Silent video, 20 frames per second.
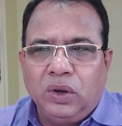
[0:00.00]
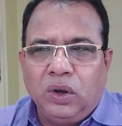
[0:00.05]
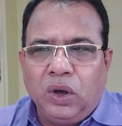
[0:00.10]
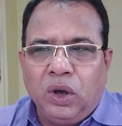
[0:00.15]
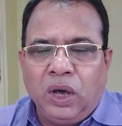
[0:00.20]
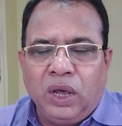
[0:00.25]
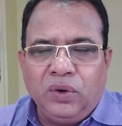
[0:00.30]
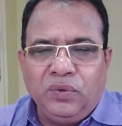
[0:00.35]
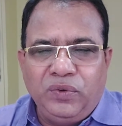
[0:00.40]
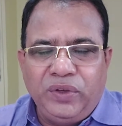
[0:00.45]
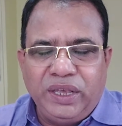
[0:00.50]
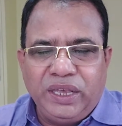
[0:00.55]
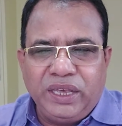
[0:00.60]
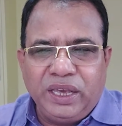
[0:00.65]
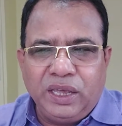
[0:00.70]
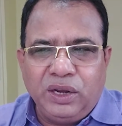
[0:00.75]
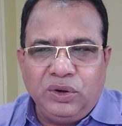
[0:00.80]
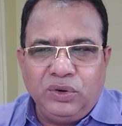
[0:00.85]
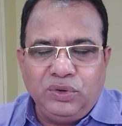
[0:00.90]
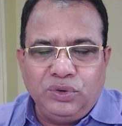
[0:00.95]
or we
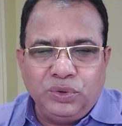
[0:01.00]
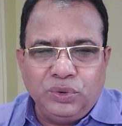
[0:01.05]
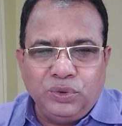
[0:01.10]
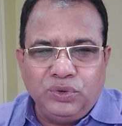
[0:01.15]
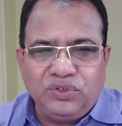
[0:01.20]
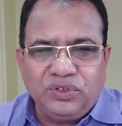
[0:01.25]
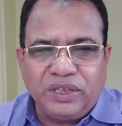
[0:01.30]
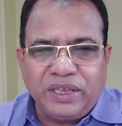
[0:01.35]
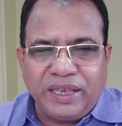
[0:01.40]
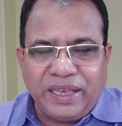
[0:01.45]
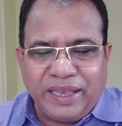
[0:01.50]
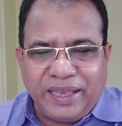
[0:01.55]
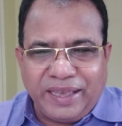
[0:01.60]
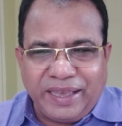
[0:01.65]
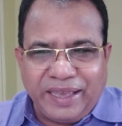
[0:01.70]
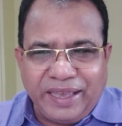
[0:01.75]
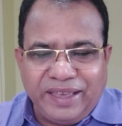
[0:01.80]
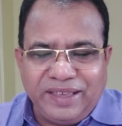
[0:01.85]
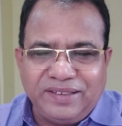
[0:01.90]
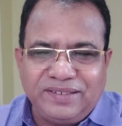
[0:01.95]
can use
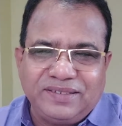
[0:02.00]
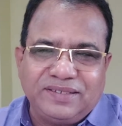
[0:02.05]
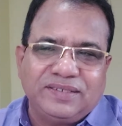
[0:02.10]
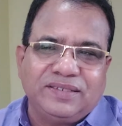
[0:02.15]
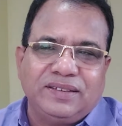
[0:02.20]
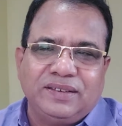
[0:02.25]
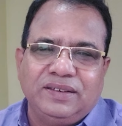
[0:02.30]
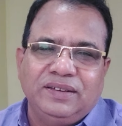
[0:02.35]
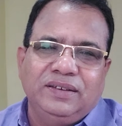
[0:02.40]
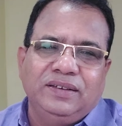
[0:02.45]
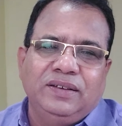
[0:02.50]
case